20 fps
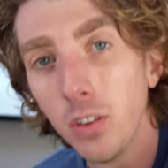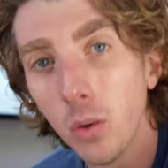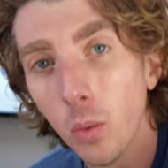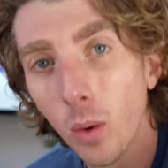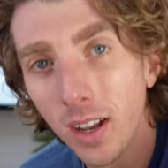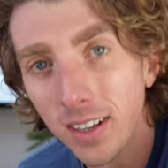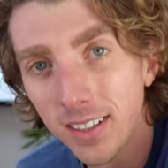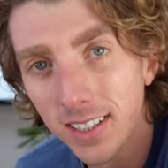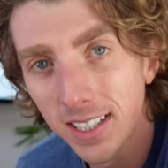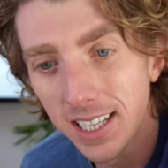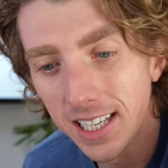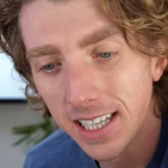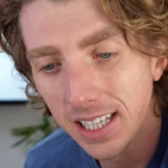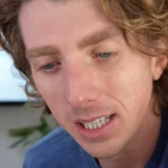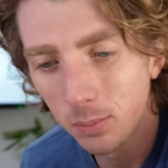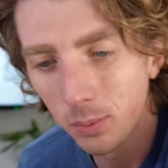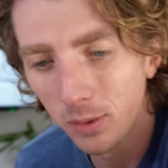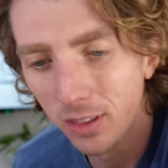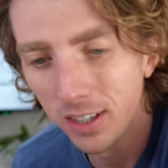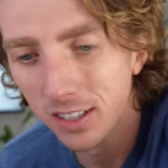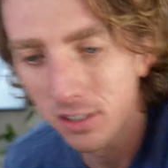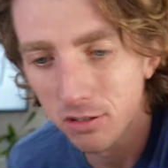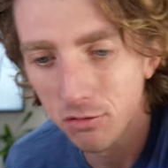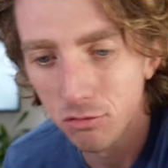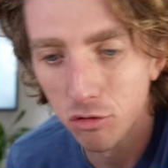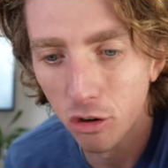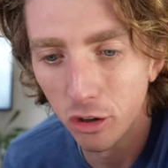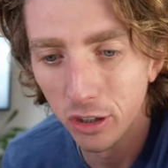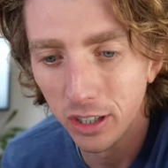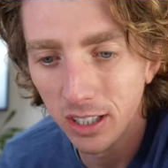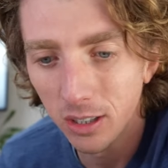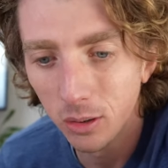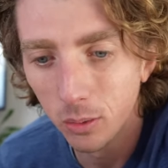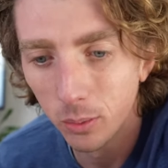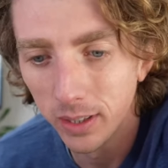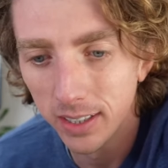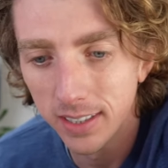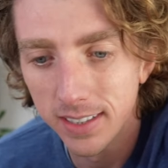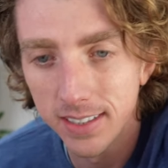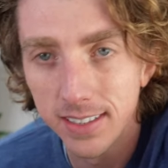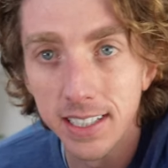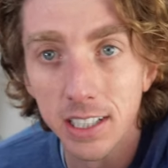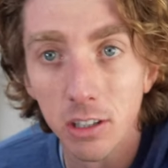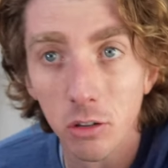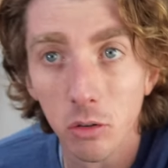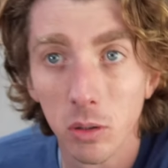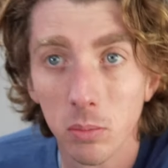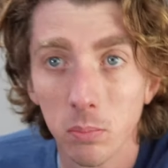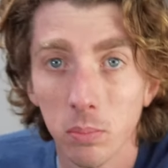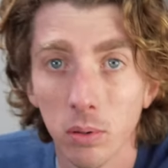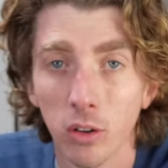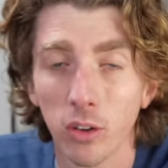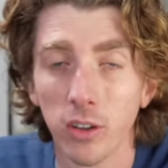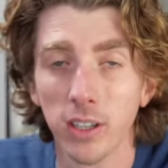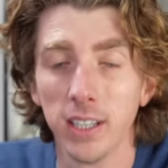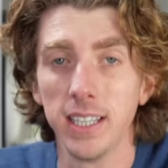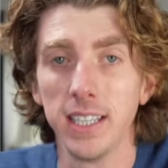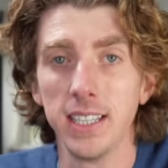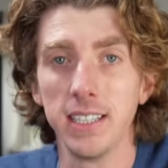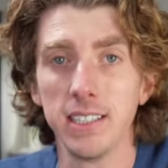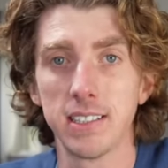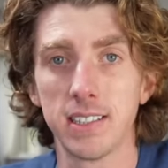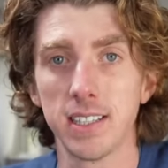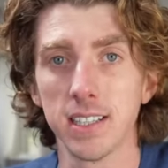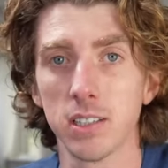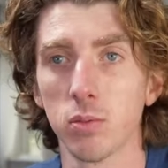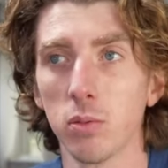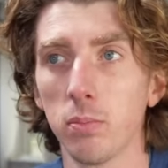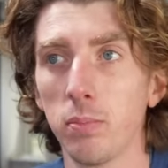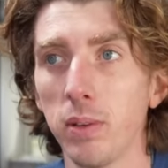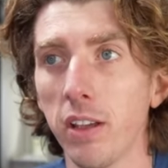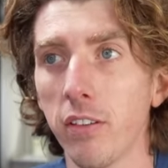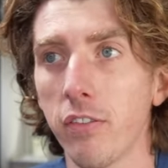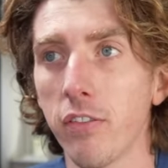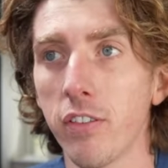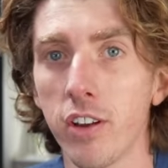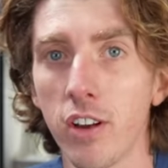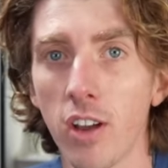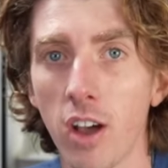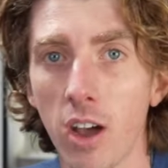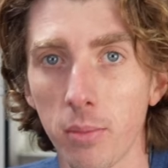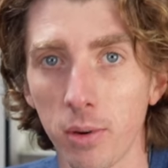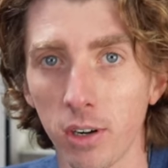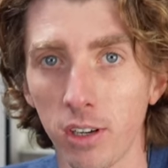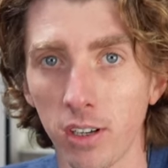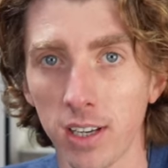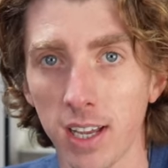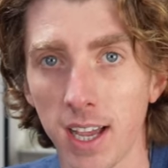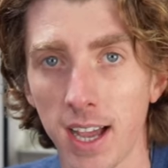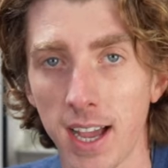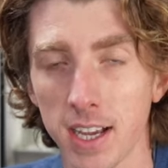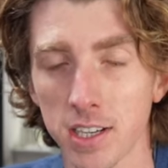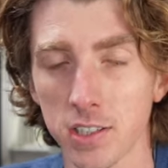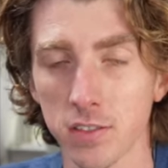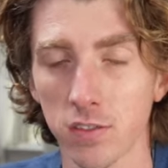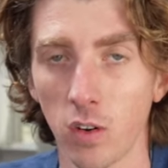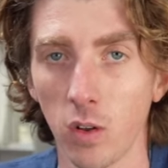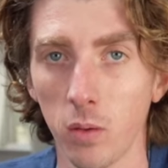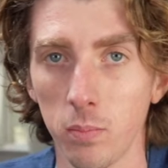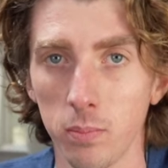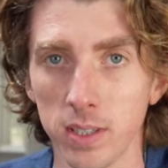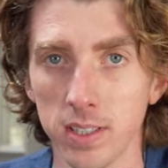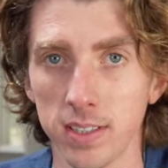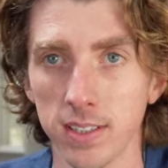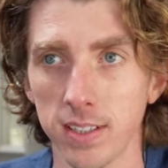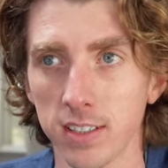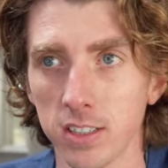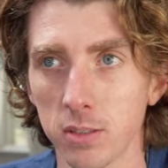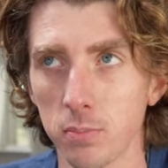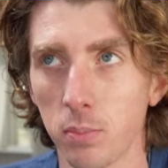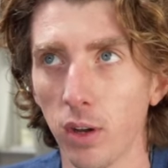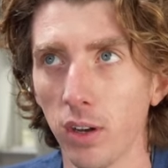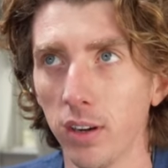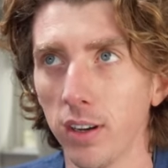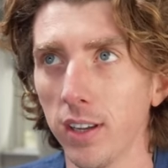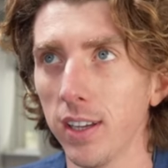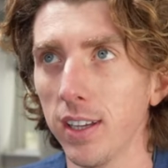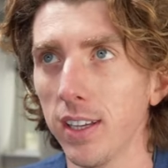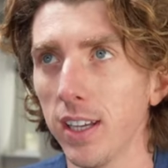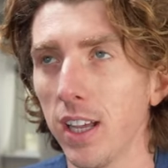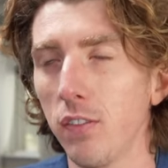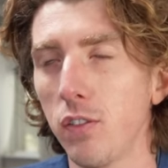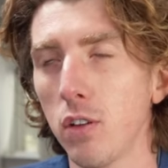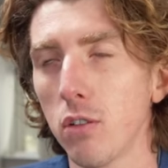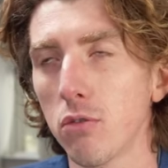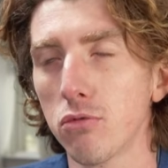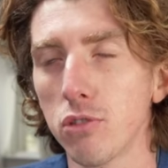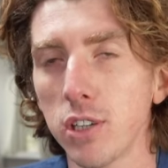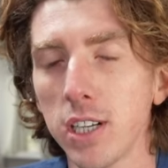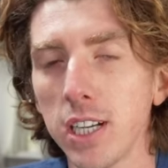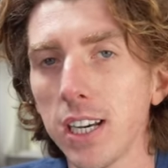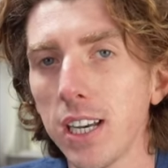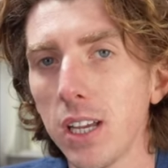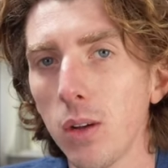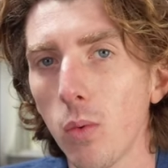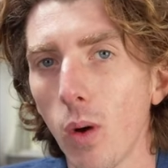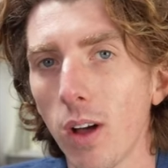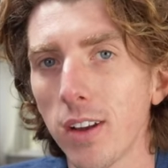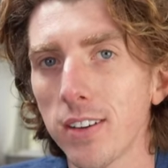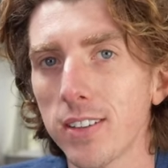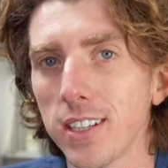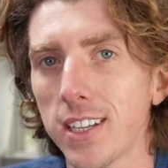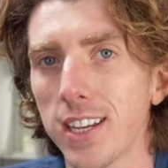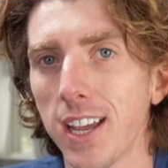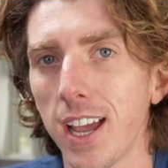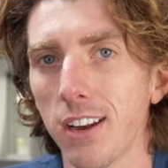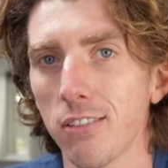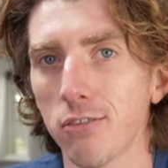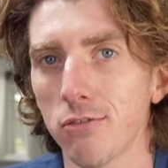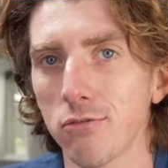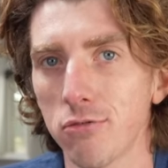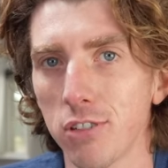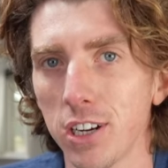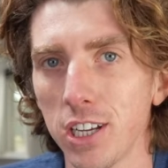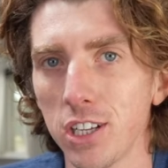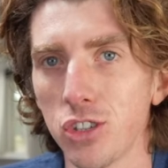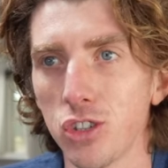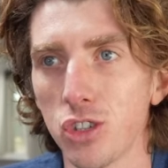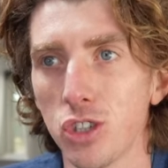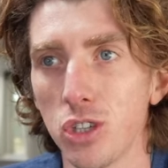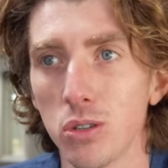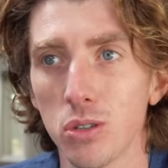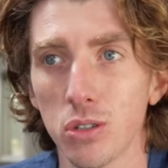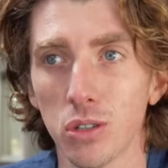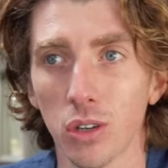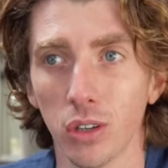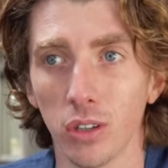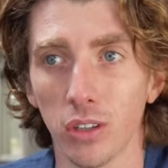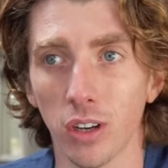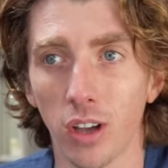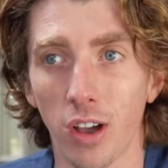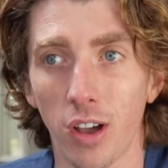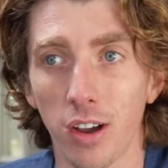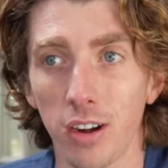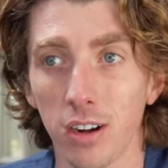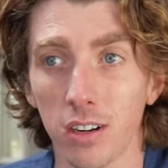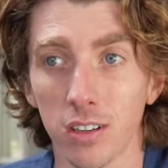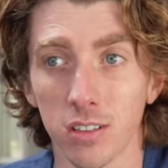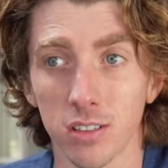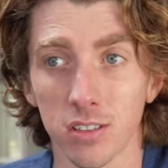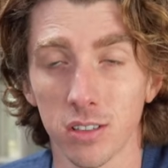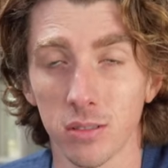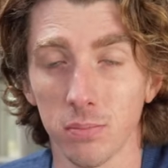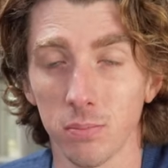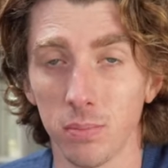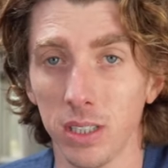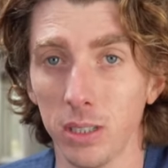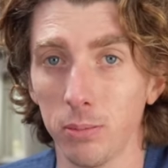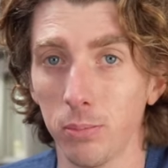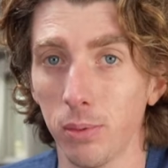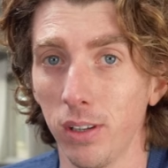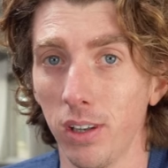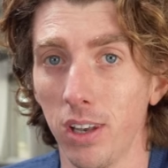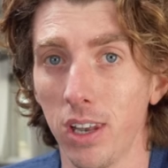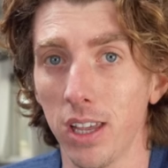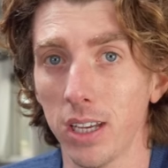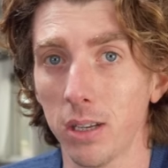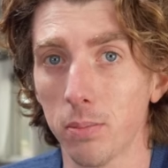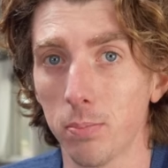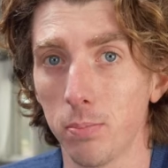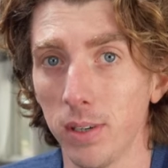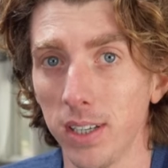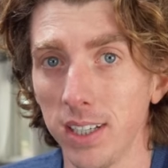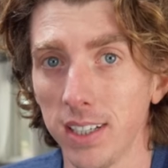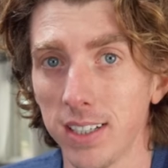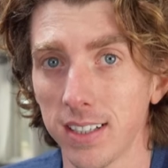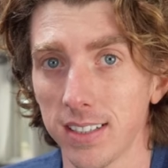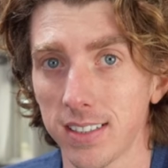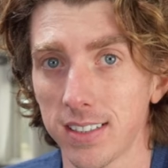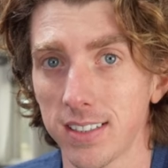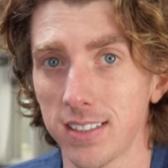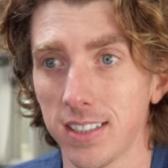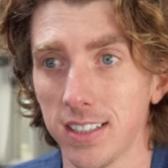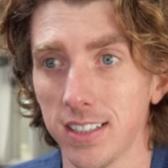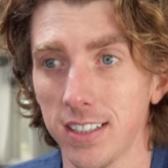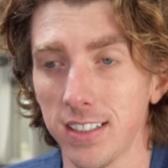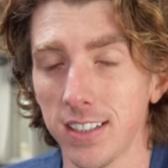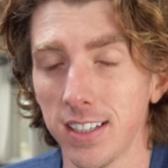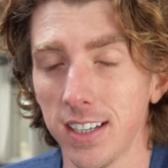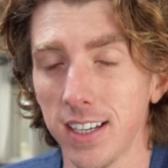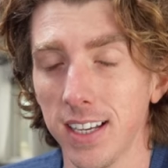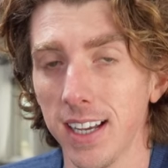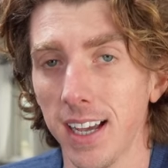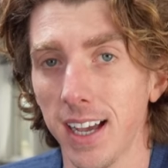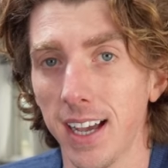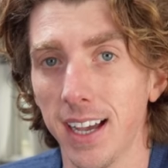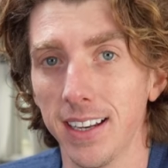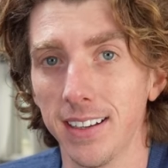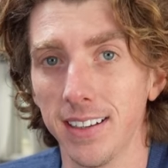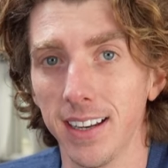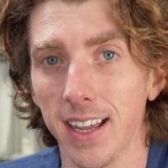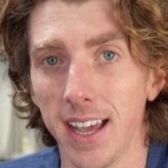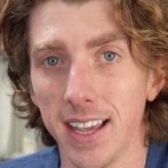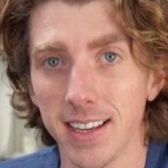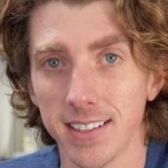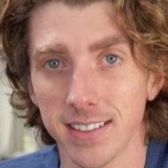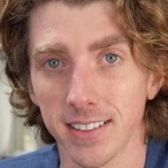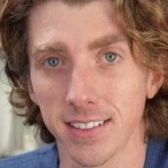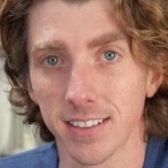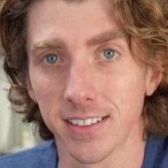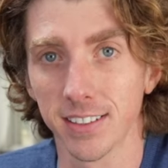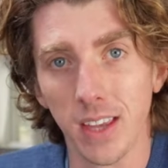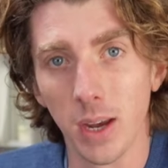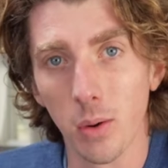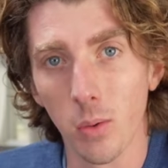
you want to keep this running with zero employees, this would be a phenomenal cash flow business. But if you really want to get rich, you could hire some people like Blinkist did and exit. They